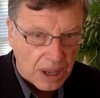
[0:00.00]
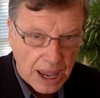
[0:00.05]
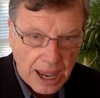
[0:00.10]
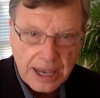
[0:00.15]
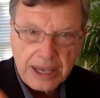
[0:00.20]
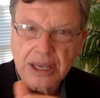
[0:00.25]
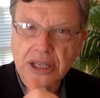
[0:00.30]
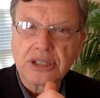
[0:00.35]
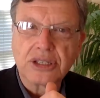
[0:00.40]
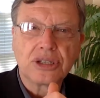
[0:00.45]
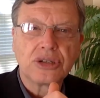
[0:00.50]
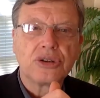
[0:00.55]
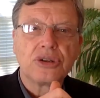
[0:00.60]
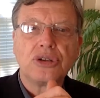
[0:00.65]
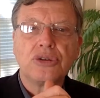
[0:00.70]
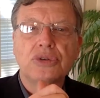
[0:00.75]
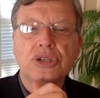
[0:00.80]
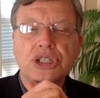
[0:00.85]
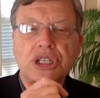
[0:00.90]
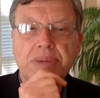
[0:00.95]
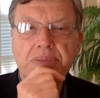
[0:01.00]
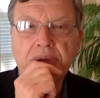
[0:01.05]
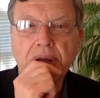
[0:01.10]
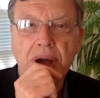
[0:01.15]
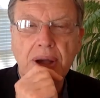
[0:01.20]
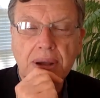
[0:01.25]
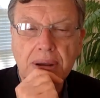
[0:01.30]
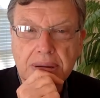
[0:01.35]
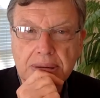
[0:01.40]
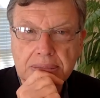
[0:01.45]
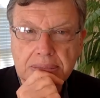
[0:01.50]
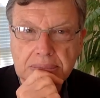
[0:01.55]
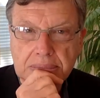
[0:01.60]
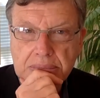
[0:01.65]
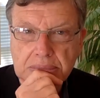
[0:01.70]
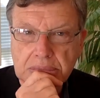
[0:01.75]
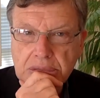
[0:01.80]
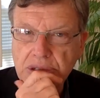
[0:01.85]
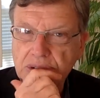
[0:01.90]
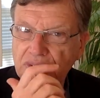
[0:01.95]
I consider you a sheepdog.
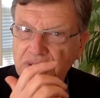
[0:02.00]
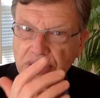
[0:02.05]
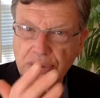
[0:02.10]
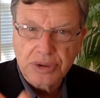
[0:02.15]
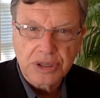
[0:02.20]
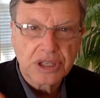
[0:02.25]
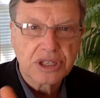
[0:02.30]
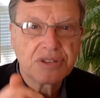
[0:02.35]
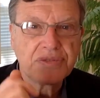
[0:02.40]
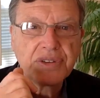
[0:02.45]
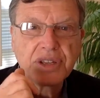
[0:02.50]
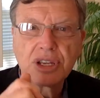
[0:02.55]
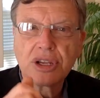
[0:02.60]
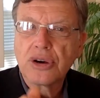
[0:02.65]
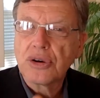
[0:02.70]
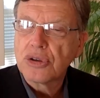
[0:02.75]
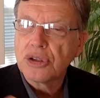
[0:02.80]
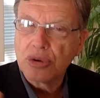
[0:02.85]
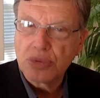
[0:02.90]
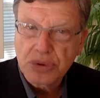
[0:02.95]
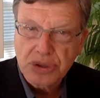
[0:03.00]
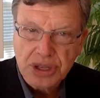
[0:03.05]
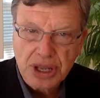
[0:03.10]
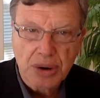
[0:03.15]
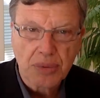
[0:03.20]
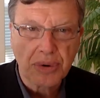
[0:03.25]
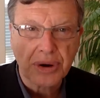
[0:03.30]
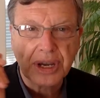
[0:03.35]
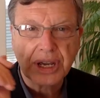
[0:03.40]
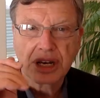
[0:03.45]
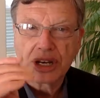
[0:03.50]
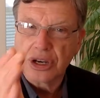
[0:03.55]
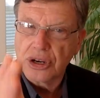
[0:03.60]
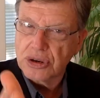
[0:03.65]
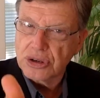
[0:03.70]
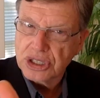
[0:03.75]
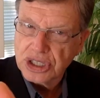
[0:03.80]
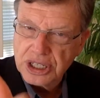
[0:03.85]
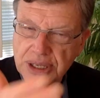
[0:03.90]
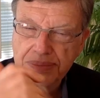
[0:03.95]
You're viewing this video, you will network it.
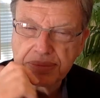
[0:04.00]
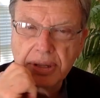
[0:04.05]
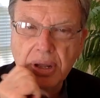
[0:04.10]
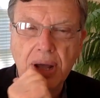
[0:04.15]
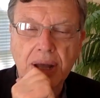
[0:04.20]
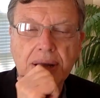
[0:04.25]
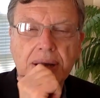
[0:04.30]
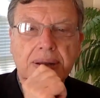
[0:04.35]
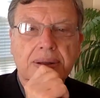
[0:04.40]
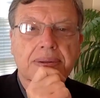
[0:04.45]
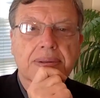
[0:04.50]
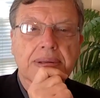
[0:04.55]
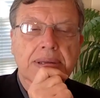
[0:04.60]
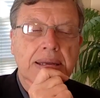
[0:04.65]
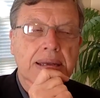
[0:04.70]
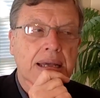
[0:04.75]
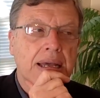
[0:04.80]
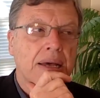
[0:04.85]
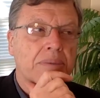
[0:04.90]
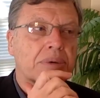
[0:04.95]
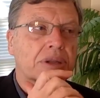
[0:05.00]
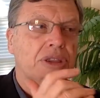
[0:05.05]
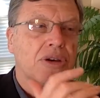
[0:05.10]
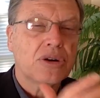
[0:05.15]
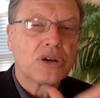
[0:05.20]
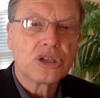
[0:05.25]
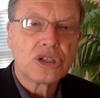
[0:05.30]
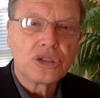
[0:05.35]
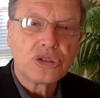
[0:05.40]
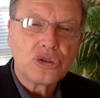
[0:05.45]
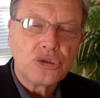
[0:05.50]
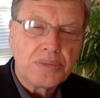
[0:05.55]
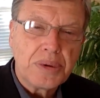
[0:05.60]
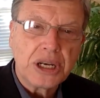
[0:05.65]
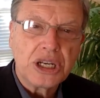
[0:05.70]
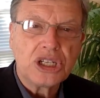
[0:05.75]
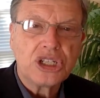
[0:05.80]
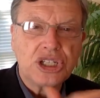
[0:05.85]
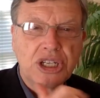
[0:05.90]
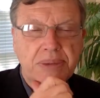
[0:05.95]
You're a sheepdog. But there are too
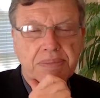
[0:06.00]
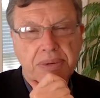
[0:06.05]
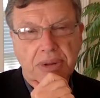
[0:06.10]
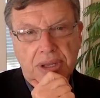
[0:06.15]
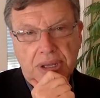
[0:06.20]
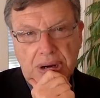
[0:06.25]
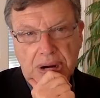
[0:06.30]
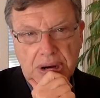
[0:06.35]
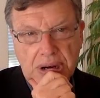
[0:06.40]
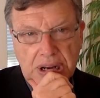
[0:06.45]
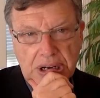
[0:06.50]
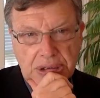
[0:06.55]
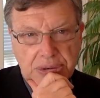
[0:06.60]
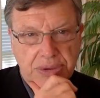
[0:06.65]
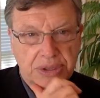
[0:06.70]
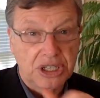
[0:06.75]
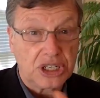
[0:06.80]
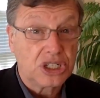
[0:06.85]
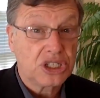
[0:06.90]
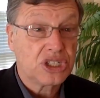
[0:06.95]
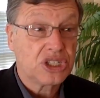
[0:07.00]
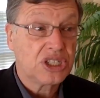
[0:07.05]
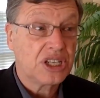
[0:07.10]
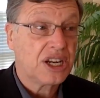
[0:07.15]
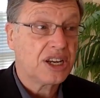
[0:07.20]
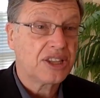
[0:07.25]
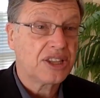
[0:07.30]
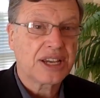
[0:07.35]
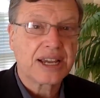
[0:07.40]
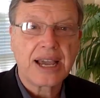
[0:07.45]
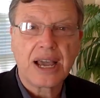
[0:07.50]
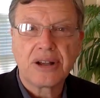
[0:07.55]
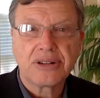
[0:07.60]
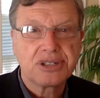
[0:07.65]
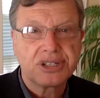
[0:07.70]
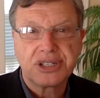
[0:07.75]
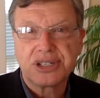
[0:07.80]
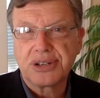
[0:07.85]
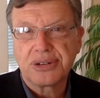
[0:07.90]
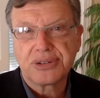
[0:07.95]
many sheeple in our country that just sit on the
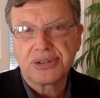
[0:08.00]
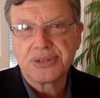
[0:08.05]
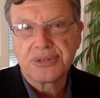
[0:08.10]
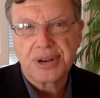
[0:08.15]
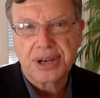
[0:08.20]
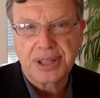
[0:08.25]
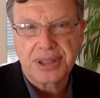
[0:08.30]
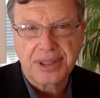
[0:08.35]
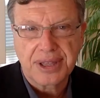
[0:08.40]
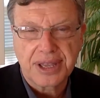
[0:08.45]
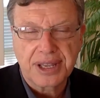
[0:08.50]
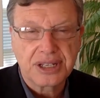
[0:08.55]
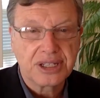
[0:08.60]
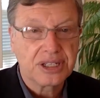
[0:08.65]
couch and don't do anything and